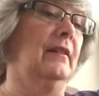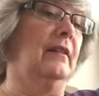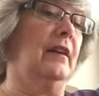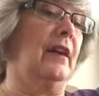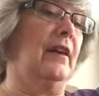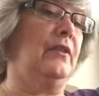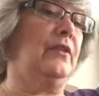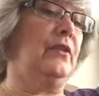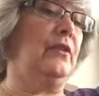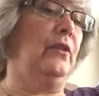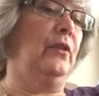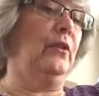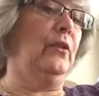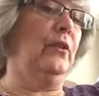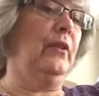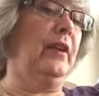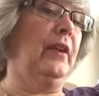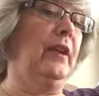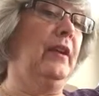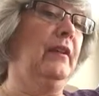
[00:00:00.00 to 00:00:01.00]
God's
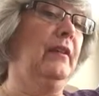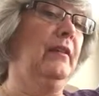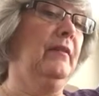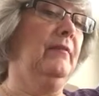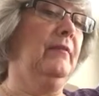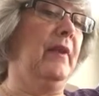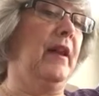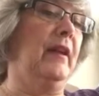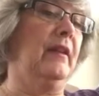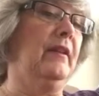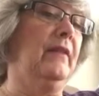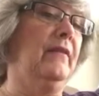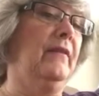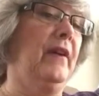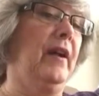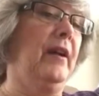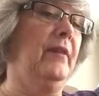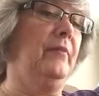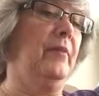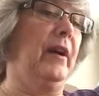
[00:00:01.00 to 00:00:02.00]
glory
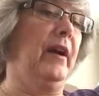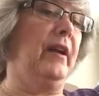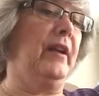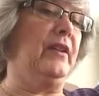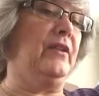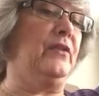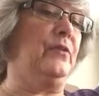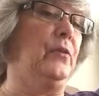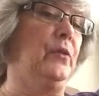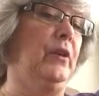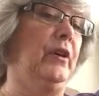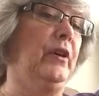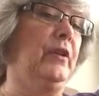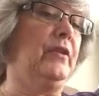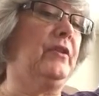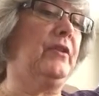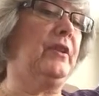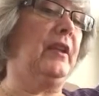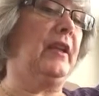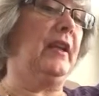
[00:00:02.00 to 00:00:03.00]
magnified by his
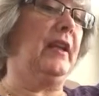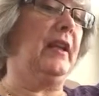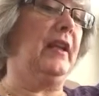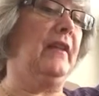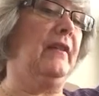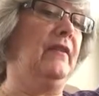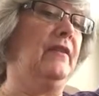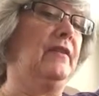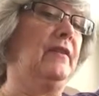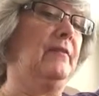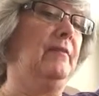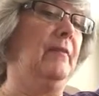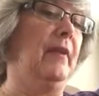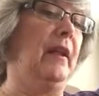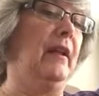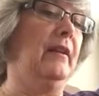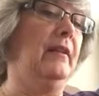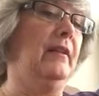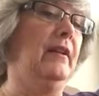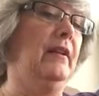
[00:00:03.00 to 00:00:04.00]
works, he gives
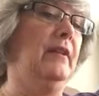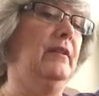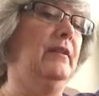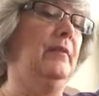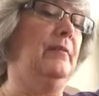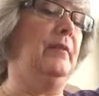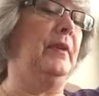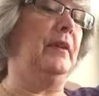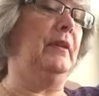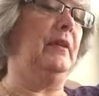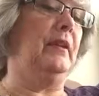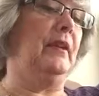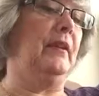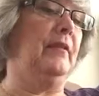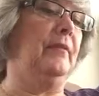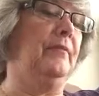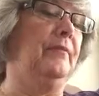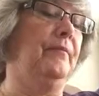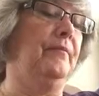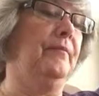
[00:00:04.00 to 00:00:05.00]
man
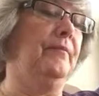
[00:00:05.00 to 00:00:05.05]
dominion.